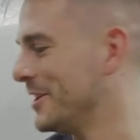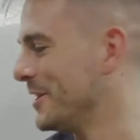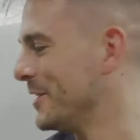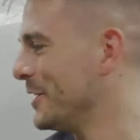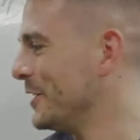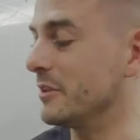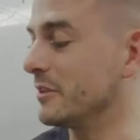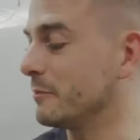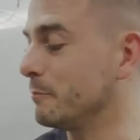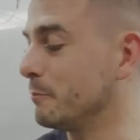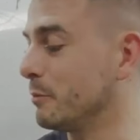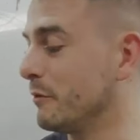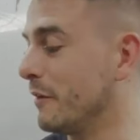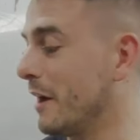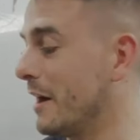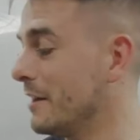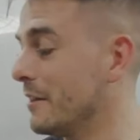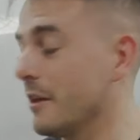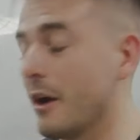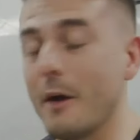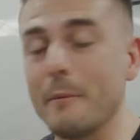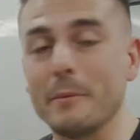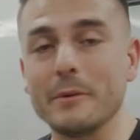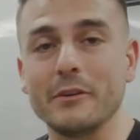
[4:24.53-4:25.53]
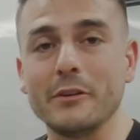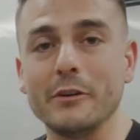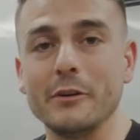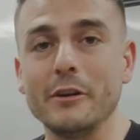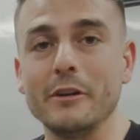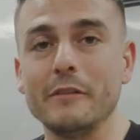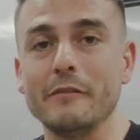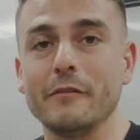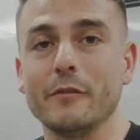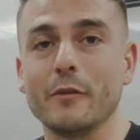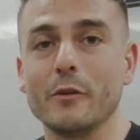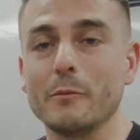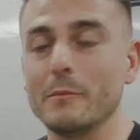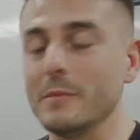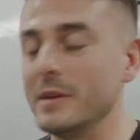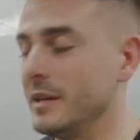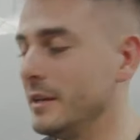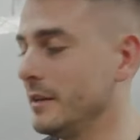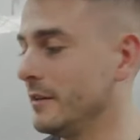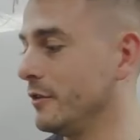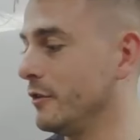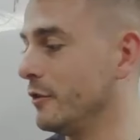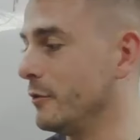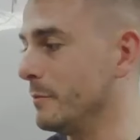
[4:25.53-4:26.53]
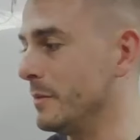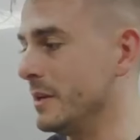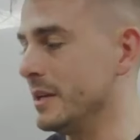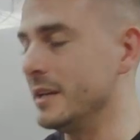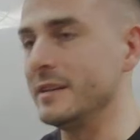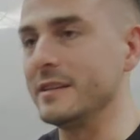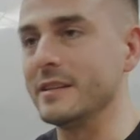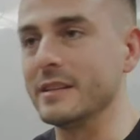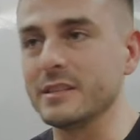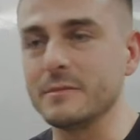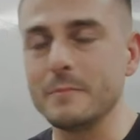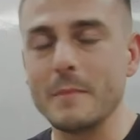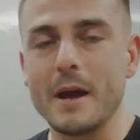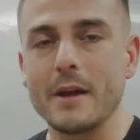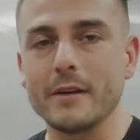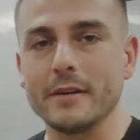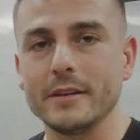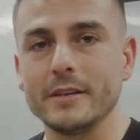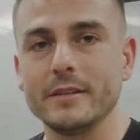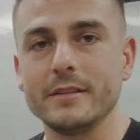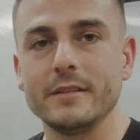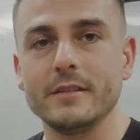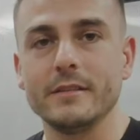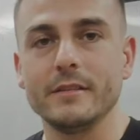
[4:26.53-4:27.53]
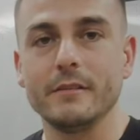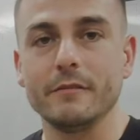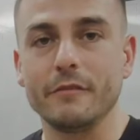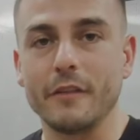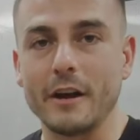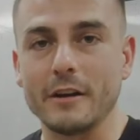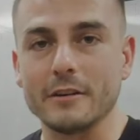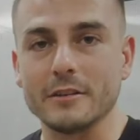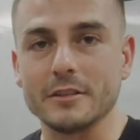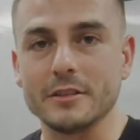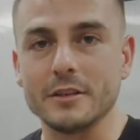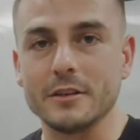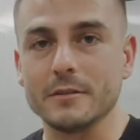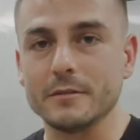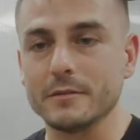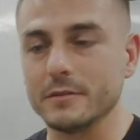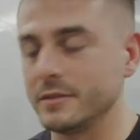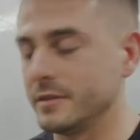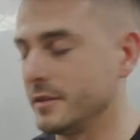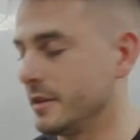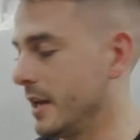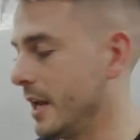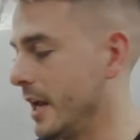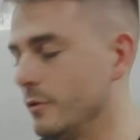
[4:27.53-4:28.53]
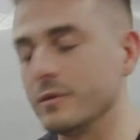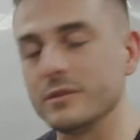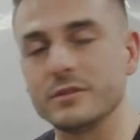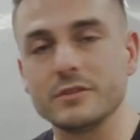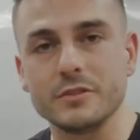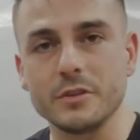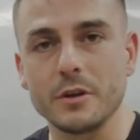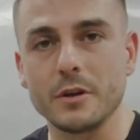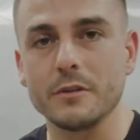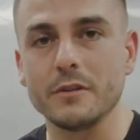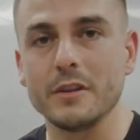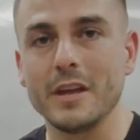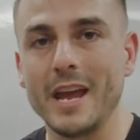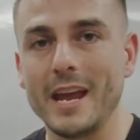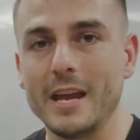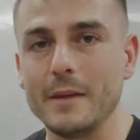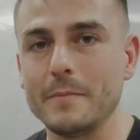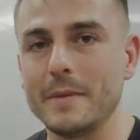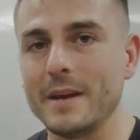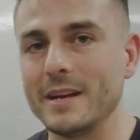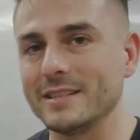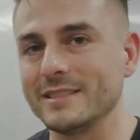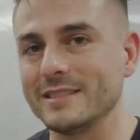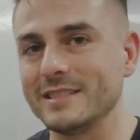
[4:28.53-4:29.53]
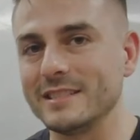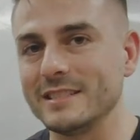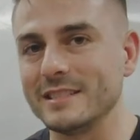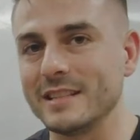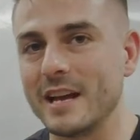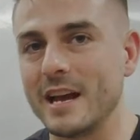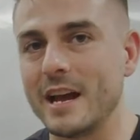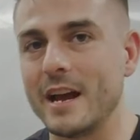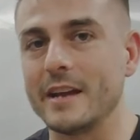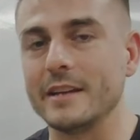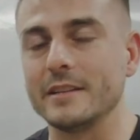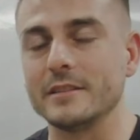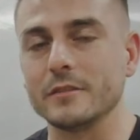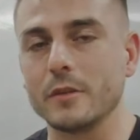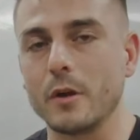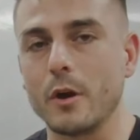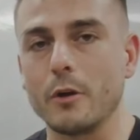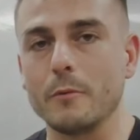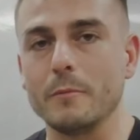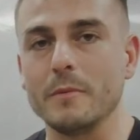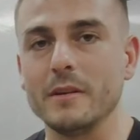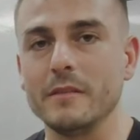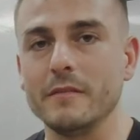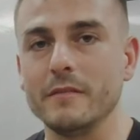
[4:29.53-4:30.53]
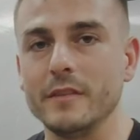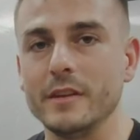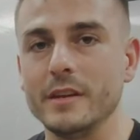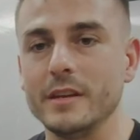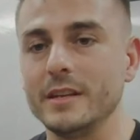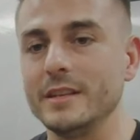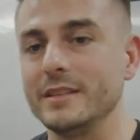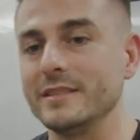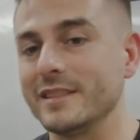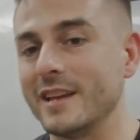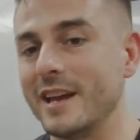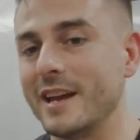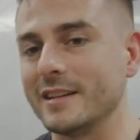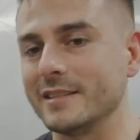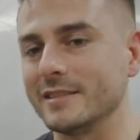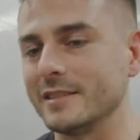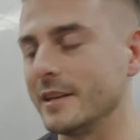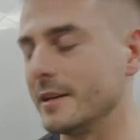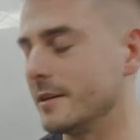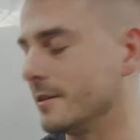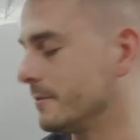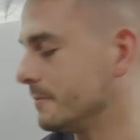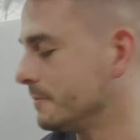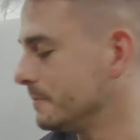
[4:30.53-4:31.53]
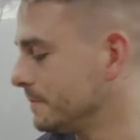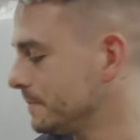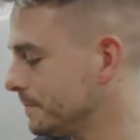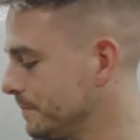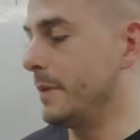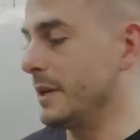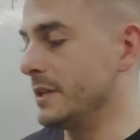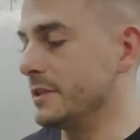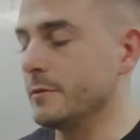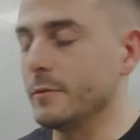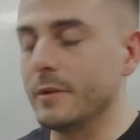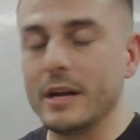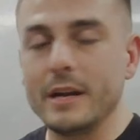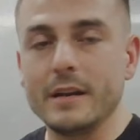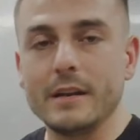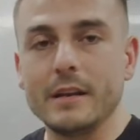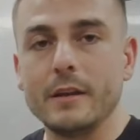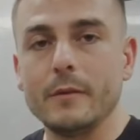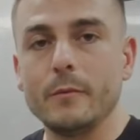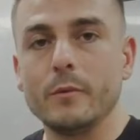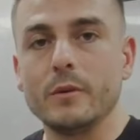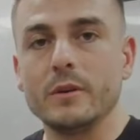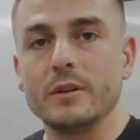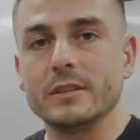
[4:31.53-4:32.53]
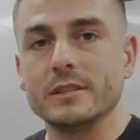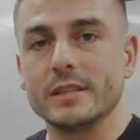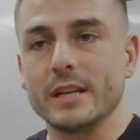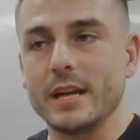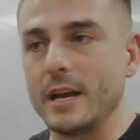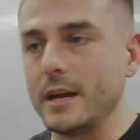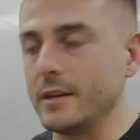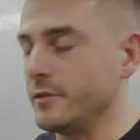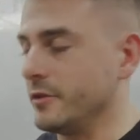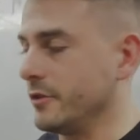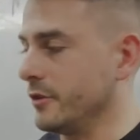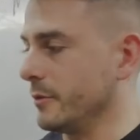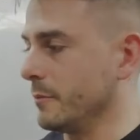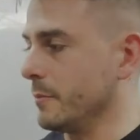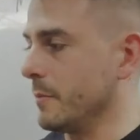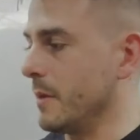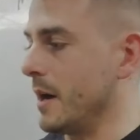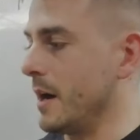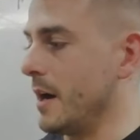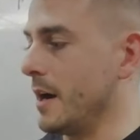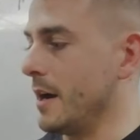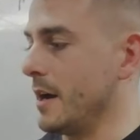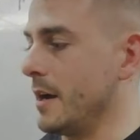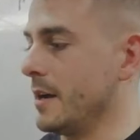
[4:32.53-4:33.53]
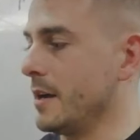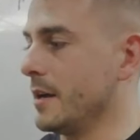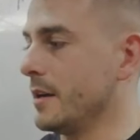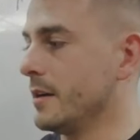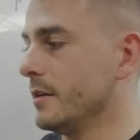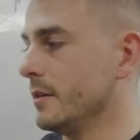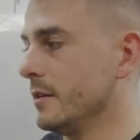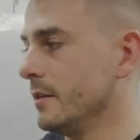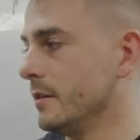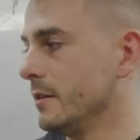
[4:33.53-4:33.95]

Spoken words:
This provided the opportunity for me to be dismounting the Firestones to install the Apex Designs RPVs XL. Basically what I did was I took my